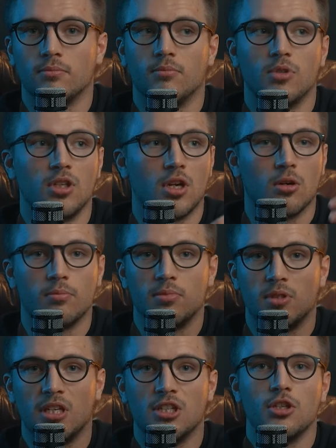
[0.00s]
you know
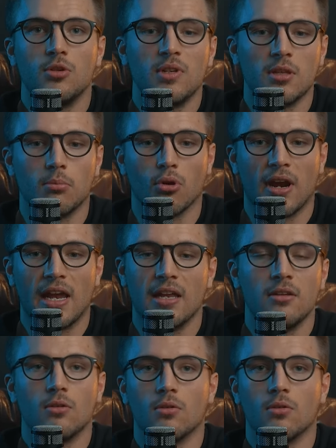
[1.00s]
tissue in the brain